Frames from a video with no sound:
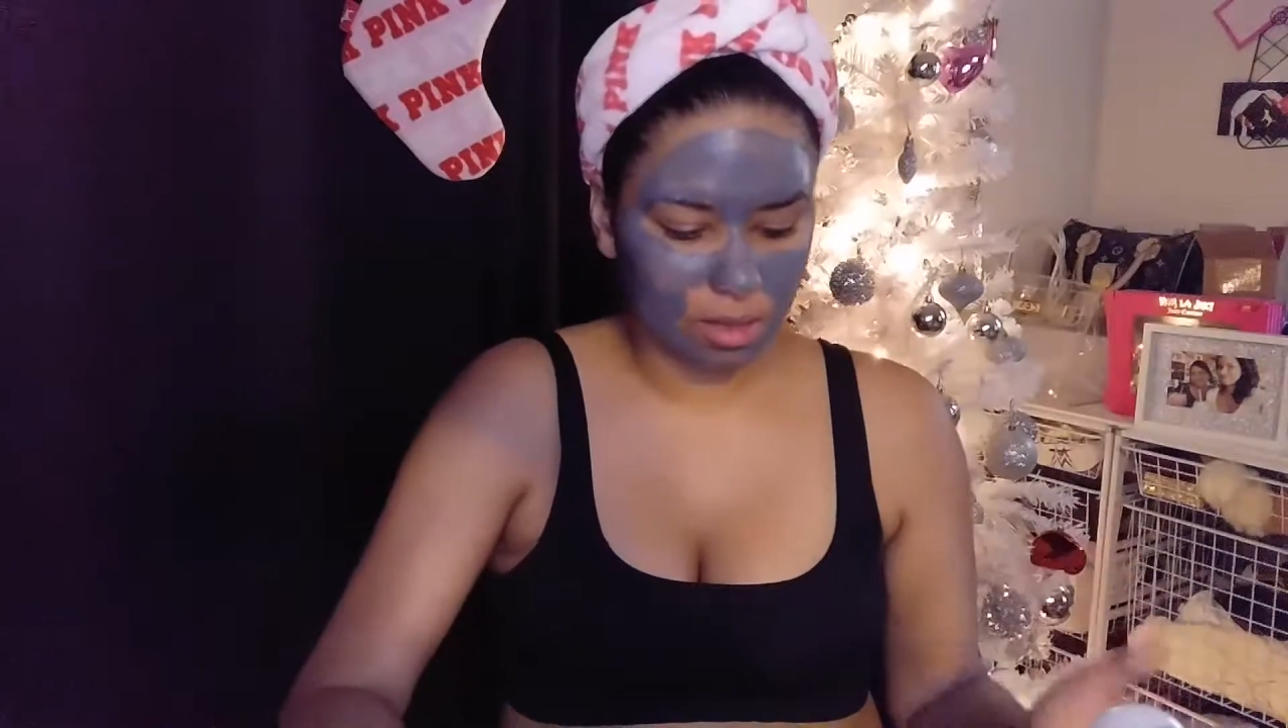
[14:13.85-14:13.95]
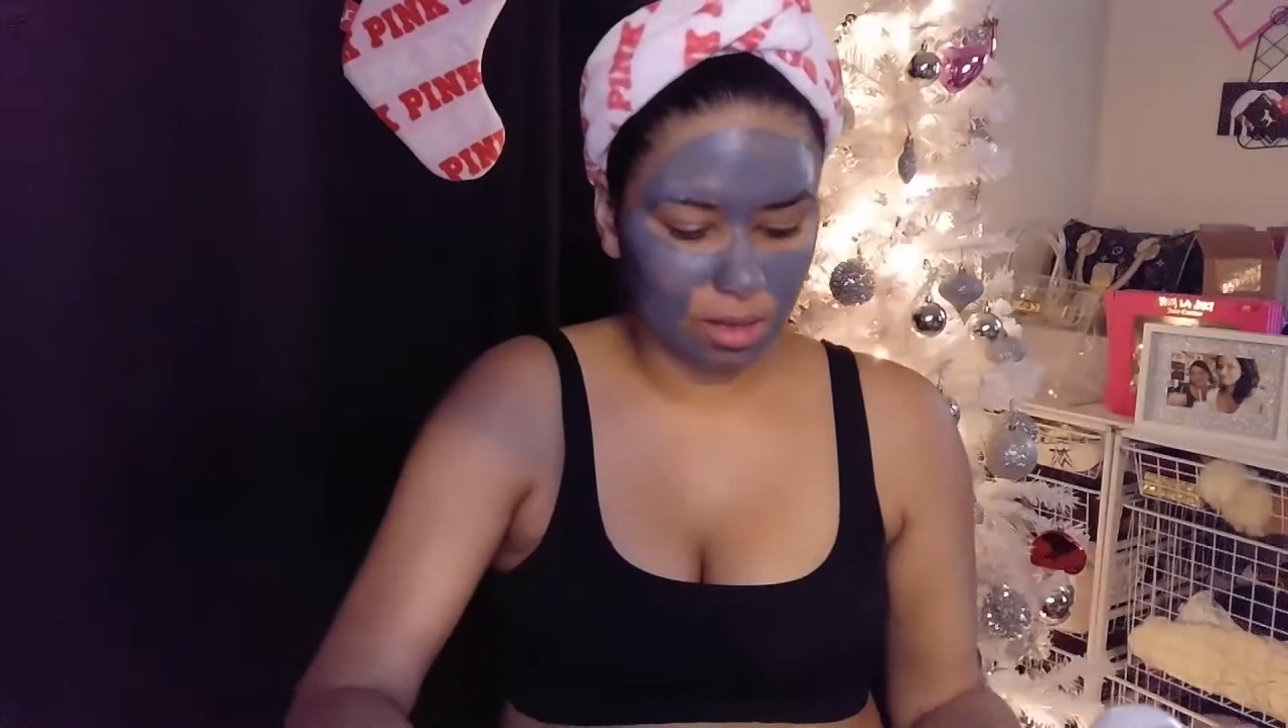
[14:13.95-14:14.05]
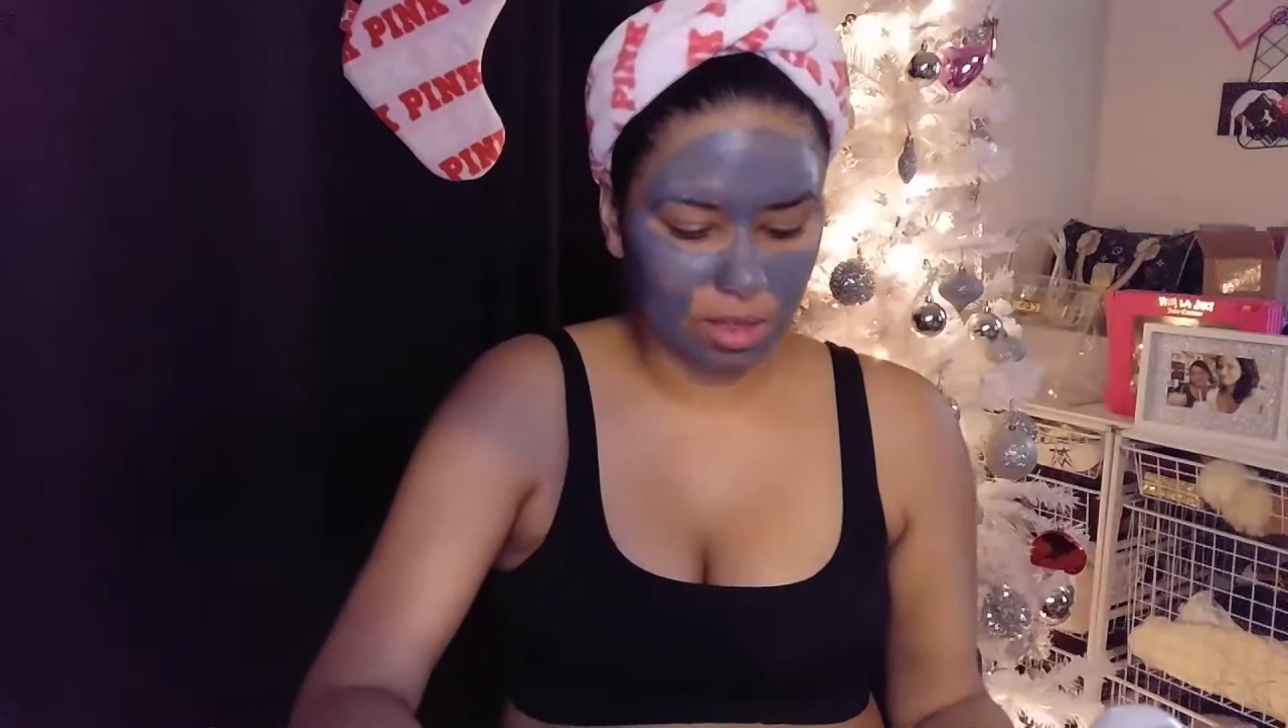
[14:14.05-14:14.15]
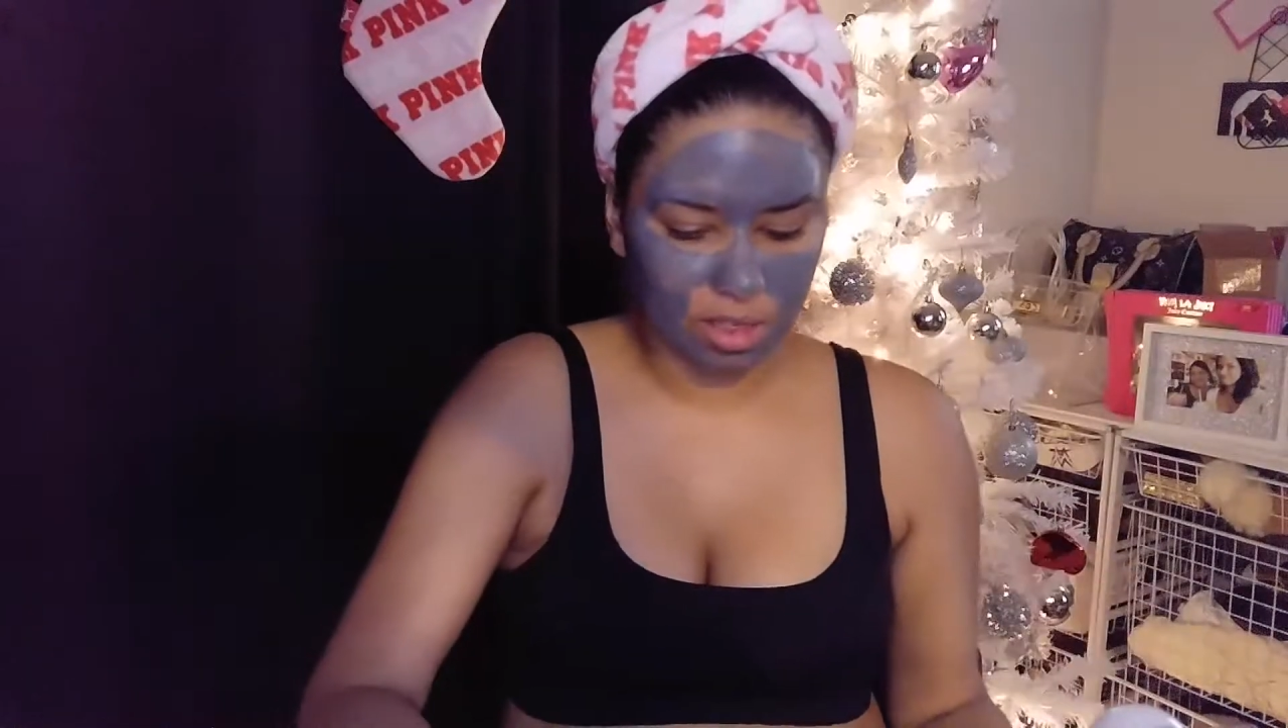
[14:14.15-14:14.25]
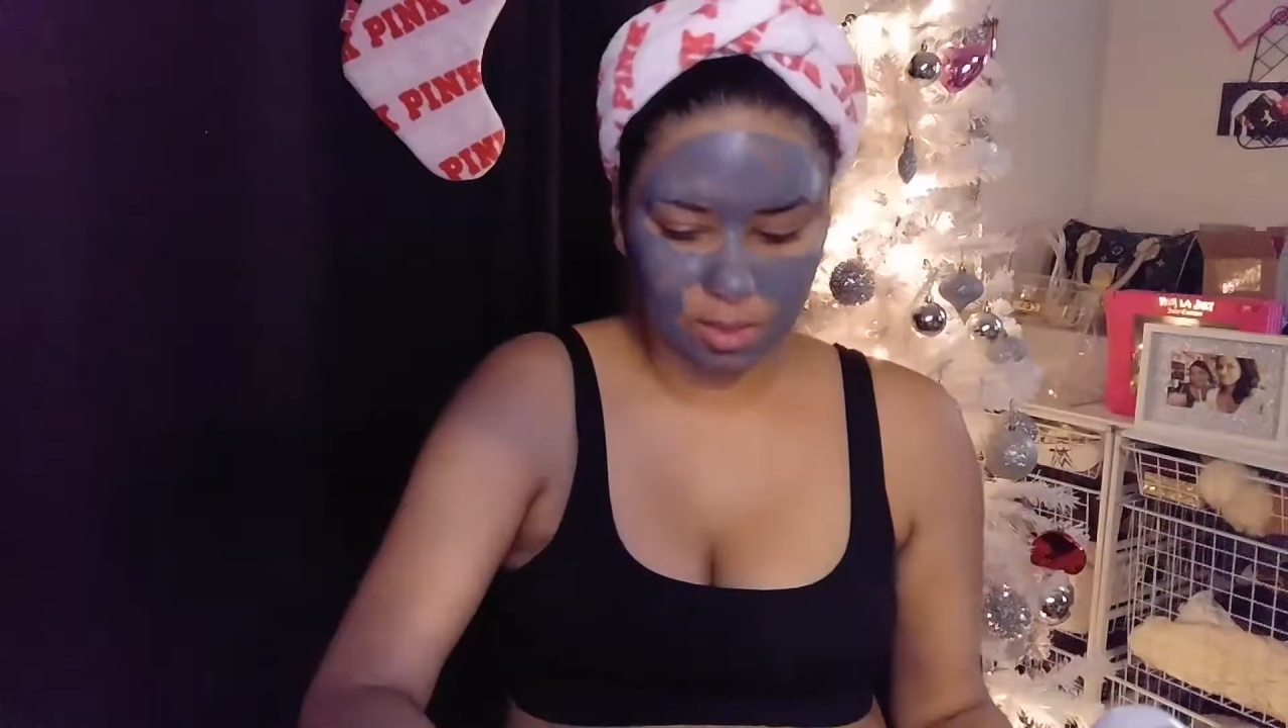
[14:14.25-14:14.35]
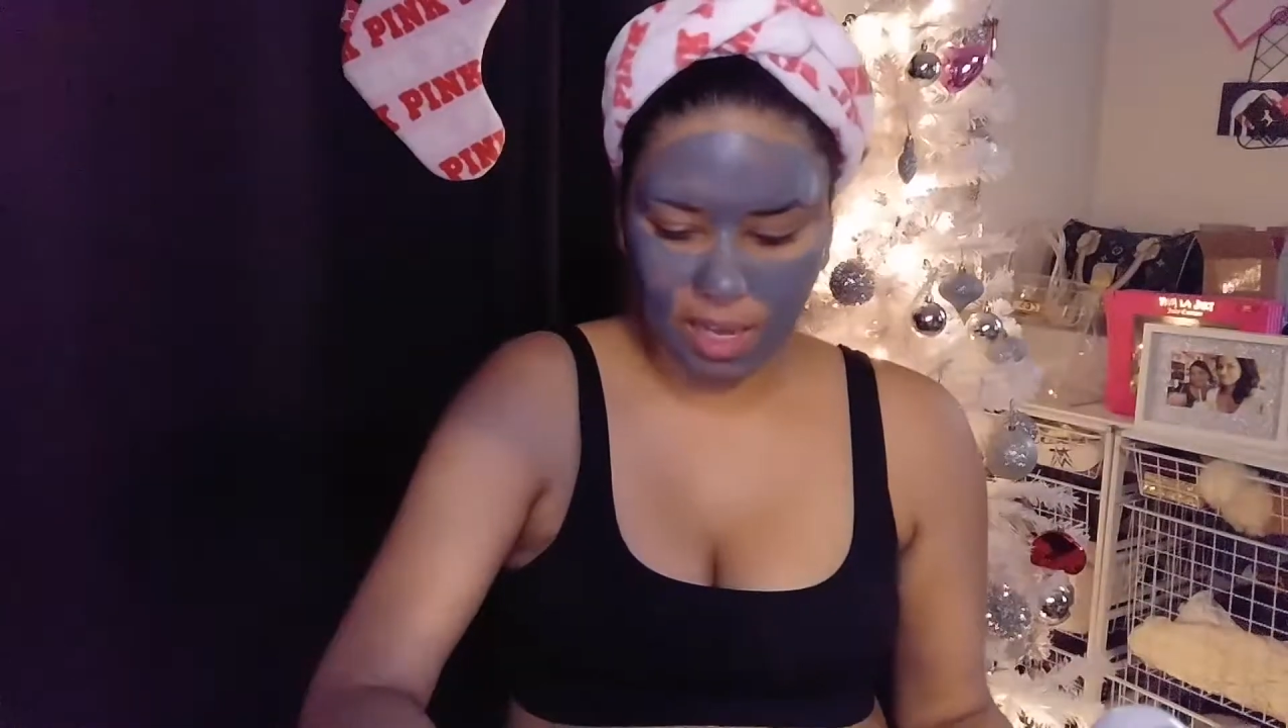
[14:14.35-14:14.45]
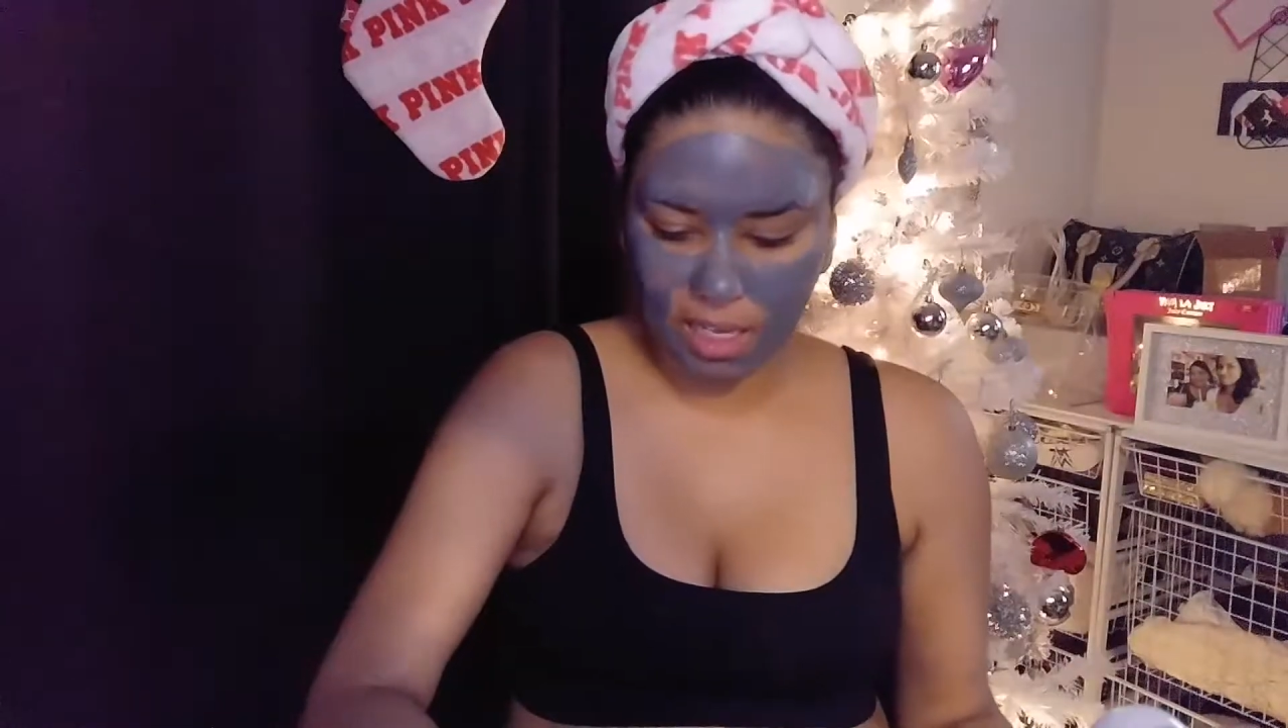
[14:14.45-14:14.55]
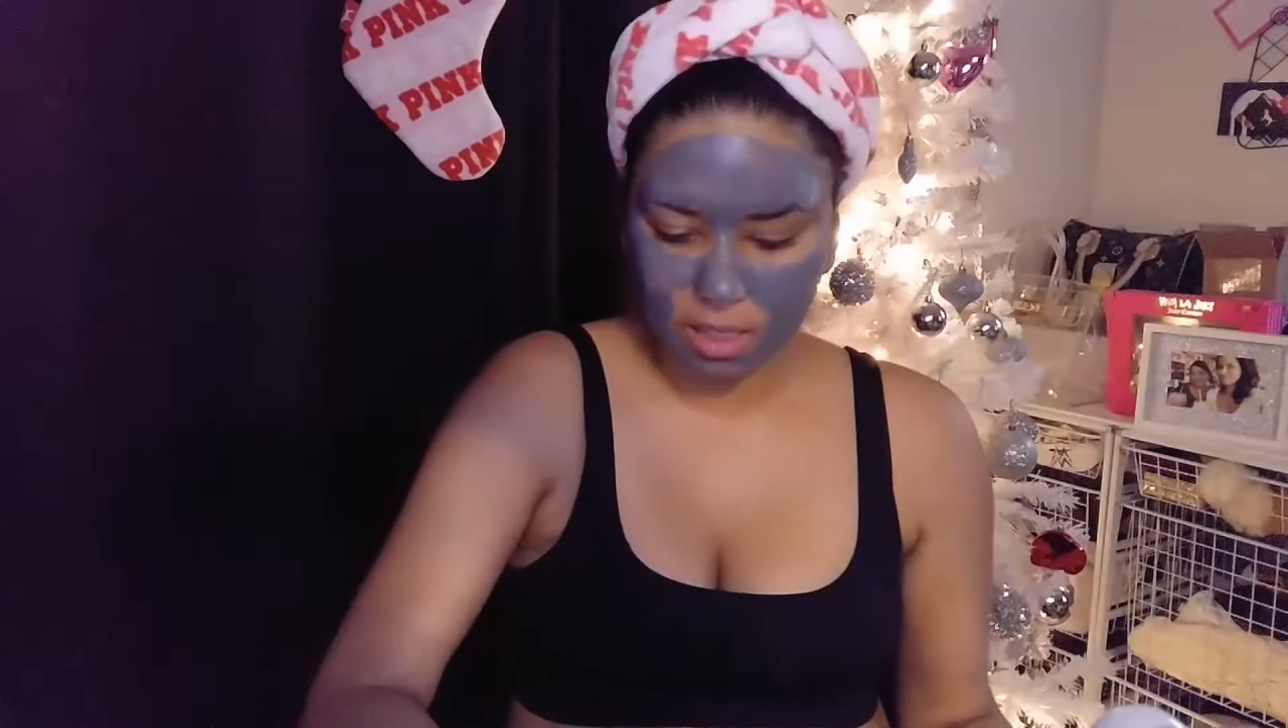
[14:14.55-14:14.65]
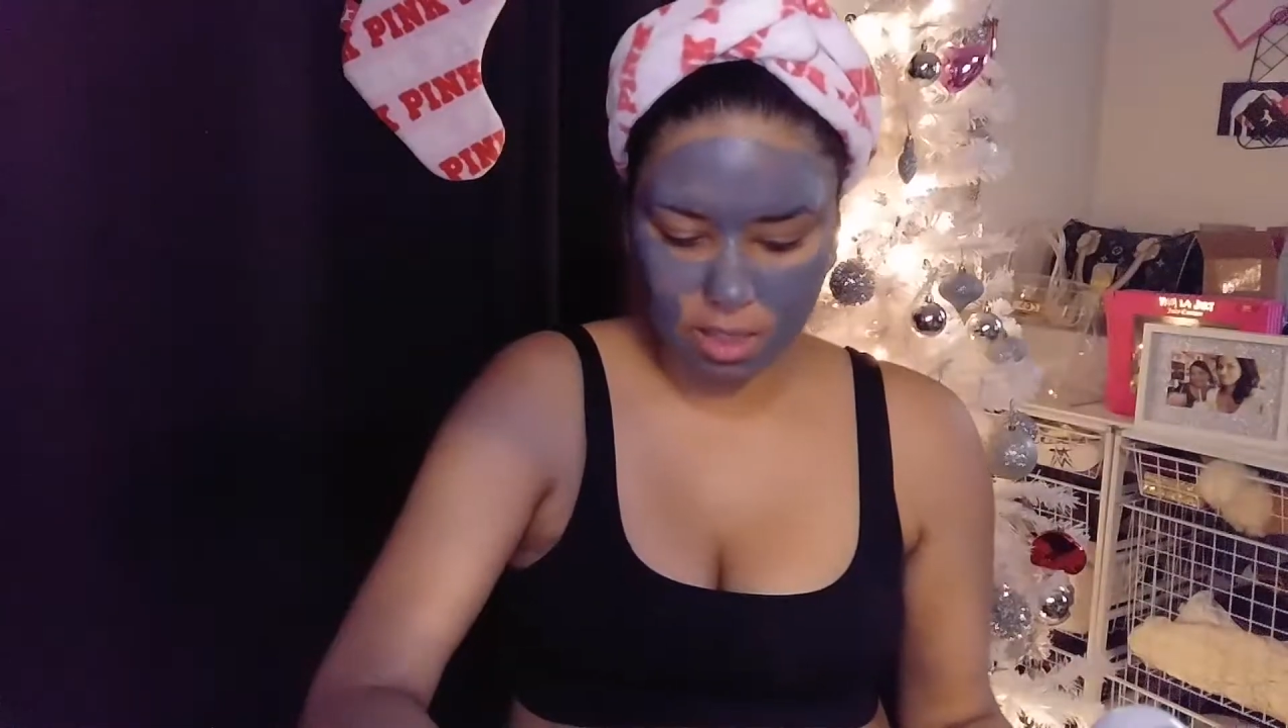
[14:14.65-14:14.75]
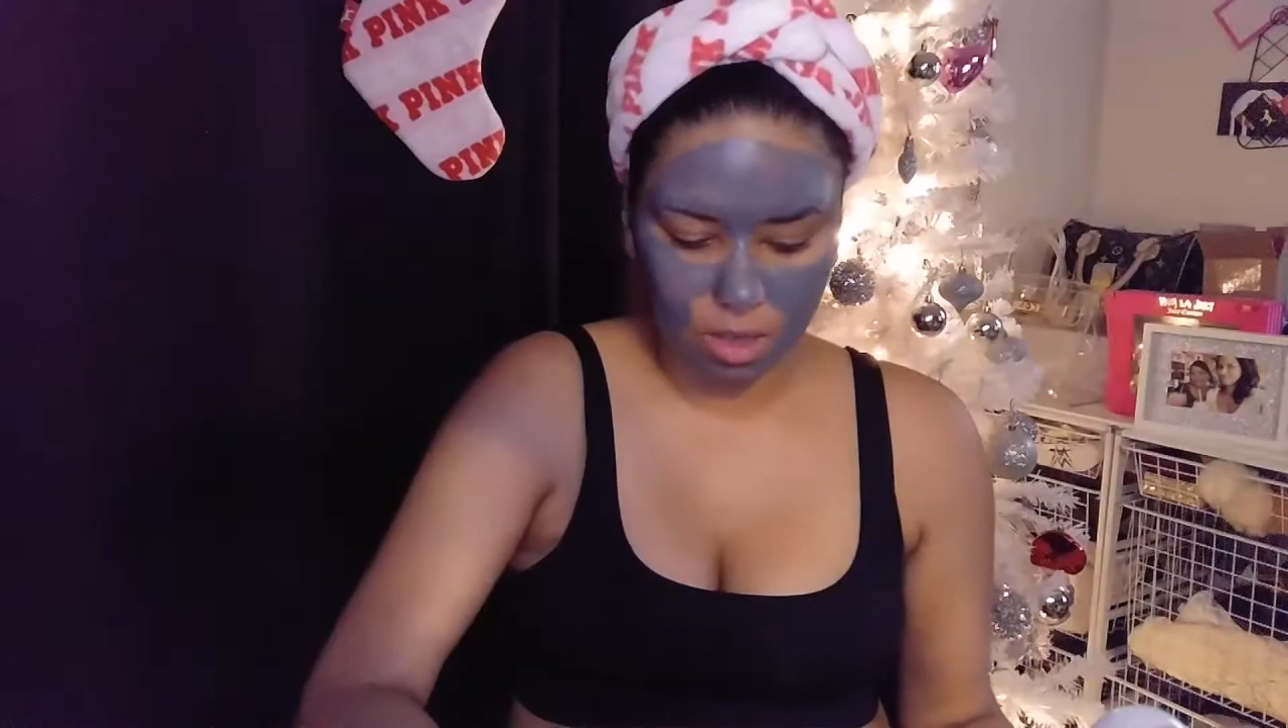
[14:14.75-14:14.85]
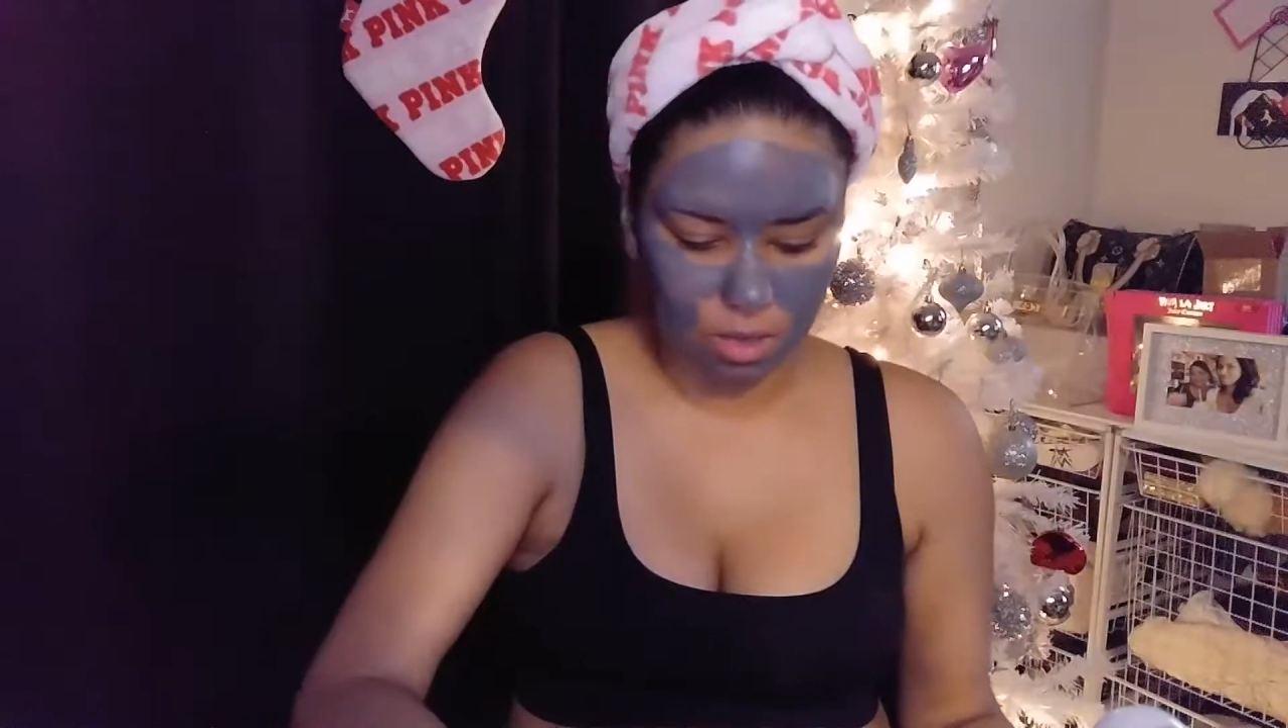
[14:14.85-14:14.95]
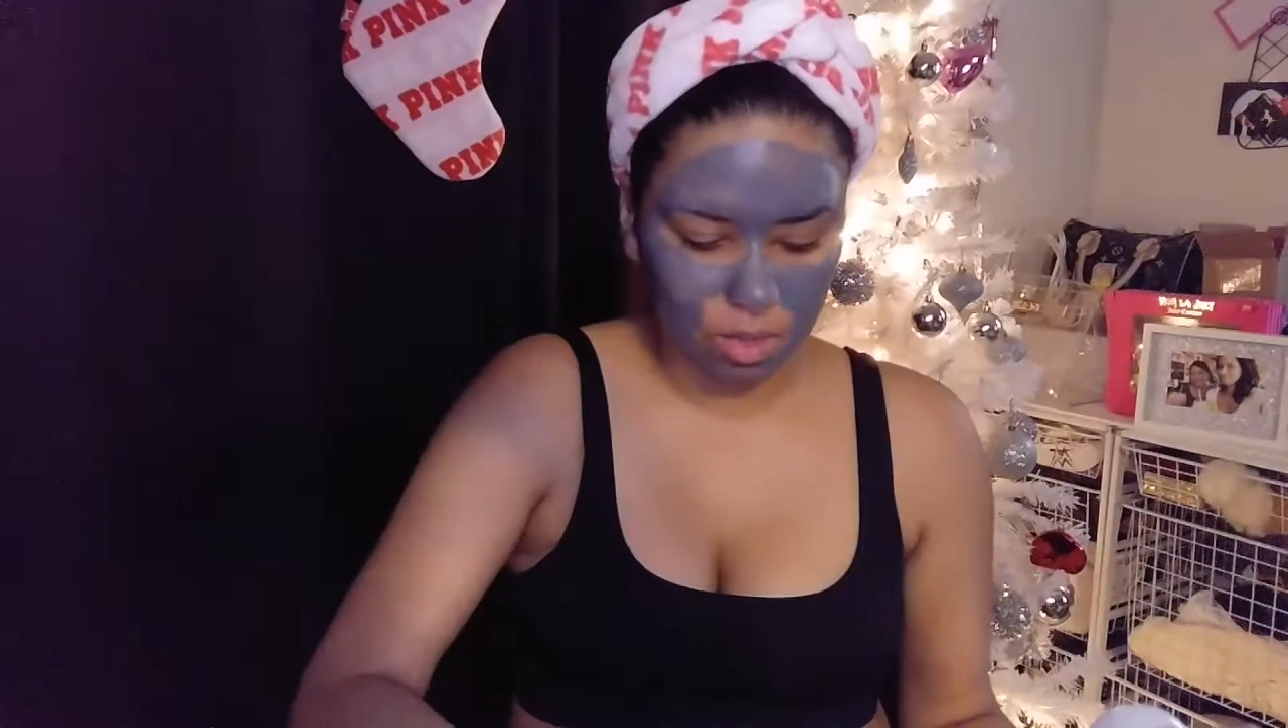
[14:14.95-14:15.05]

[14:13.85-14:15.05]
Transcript: on this mask though.